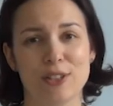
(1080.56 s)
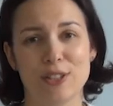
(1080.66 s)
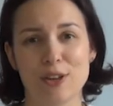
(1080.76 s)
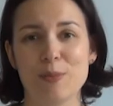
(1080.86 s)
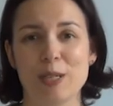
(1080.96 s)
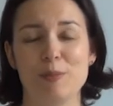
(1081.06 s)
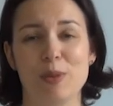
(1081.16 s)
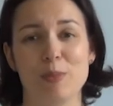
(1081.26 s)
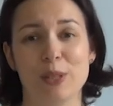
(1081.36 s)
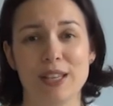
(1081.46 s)
so many
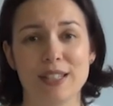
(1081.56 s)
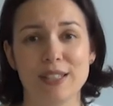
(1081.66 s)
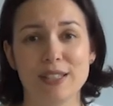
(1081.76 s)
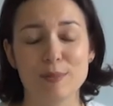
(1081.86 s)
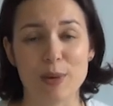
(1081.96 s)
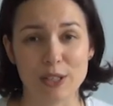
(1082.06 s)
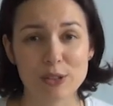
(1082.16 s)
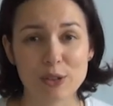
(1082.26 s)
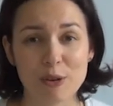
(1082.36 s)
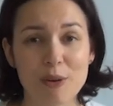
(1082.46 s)
people as in
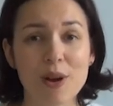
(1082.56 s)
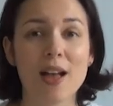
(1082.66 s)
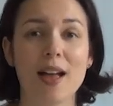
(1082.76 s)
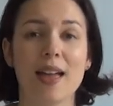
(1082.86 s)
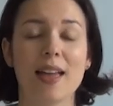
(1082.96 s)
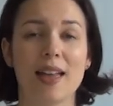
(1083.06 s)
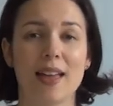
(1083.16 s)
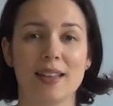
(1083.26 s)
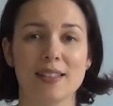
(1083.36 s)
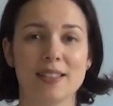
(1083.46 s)
metro,
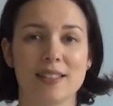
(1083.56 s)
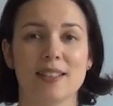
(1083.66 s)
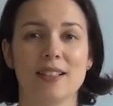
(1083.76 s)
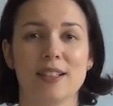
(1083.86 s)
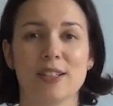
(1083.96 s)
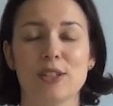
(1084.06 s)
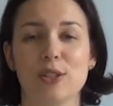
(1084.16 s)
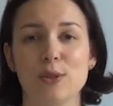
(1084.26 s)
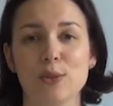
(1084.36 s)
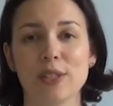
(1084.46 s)
and
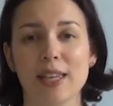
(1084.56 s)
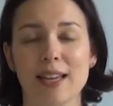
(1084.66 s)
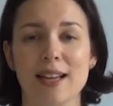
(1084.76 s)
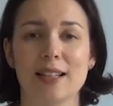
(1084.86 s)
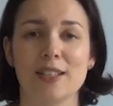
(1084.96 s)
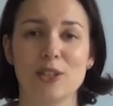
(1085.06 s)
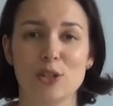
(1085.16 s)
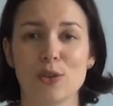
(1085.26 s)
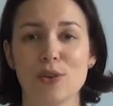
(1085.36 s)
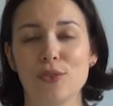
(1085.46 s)
you can
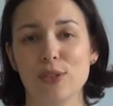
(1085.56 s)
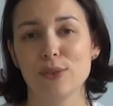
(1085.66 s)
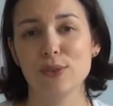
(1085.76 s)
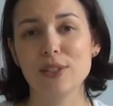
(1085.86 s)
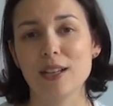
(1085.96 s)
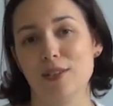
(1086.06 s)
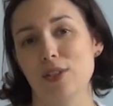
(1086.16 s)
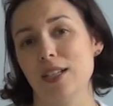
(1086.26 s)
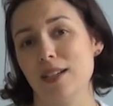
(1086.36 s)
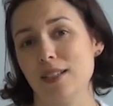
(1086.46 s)
enjoy views
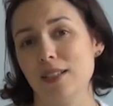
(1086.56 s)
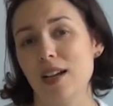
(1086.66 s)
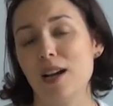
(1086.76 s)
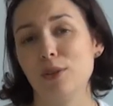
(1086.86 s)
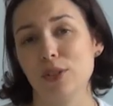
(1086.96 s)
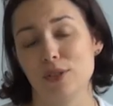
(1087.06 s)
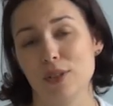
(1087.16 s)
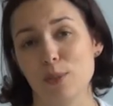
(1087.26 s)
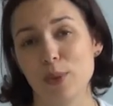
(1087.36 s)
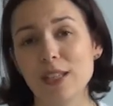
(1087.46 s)
outside, out of
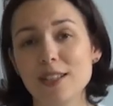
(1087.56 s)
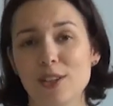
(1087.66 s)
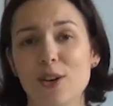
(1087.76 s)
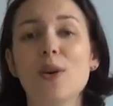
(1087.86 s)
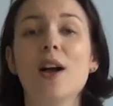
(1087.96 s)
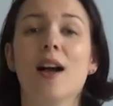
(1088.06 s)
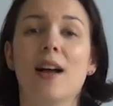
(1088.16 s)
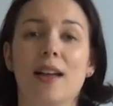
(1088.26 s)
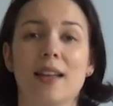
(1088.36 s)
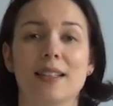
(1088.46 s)
the window,
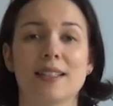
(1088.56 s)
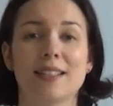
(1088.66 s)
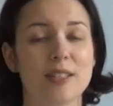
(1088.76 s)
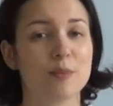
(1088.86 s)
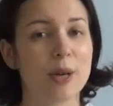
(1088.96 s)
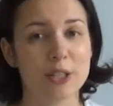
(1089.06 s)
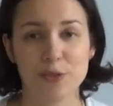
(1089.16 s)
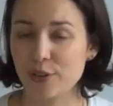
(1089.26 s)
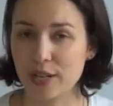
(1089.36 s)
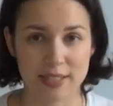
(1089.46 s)
and it's
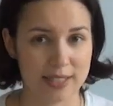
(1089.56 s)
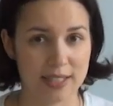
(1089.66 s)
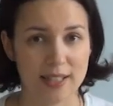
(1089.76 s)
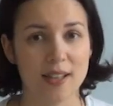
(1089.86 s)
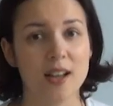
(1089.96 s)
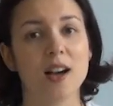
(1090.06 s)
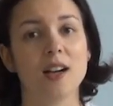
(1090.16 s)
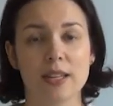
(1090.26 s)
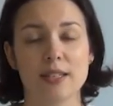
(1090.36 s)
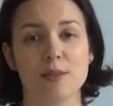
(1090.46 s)
much faster
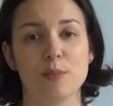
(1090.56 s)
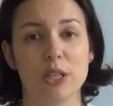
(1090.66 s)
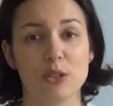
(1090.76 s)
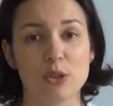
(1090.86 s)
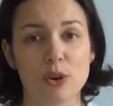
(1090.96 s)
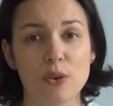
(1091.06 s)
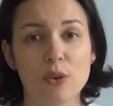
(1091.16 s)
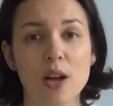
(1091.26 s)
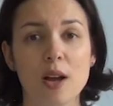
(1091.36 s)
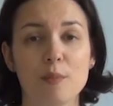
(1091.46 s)
as
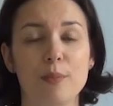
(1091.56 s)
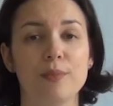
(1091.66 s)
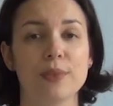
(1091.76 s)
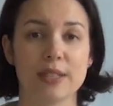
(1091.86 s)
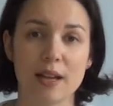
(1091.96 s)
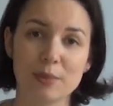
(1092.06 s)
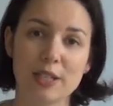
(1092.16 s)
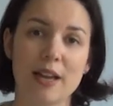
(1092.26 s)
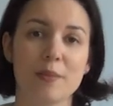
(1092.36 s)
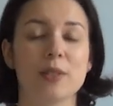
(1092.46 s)
metro.
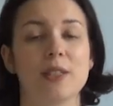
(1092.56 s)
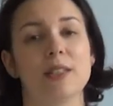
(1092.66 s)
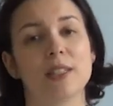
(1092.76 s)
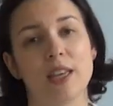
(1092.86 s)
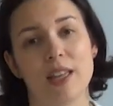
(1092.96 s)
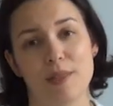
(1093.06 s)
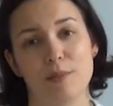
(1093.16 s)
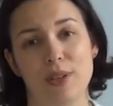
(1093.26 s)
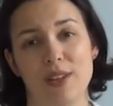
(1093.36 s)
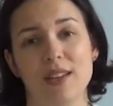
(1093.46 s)
Sometimes it
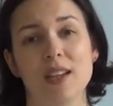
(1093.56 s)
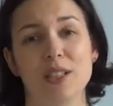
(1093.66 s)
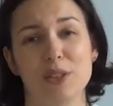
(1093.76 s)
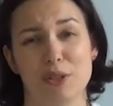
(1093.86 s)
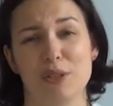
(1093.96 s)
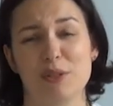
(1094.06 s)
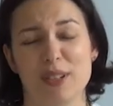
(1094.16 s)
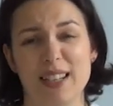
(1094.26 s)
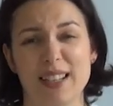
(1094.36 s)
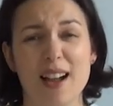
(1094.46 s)
can be not
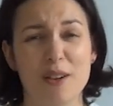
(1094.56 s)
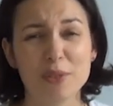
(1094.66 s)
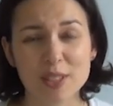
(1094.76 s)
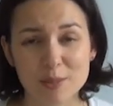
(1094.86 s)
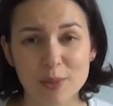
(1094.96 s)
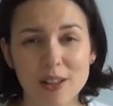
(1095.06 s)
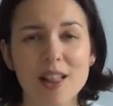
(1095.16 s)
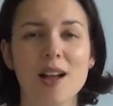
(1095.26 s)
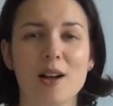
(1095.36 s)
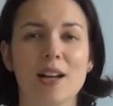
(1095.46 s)
really
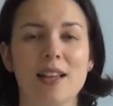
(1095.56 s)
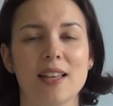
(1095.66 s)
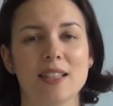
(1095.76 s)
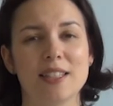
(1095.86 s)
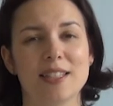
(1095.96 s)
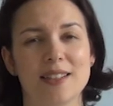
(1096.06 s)
comfortable, and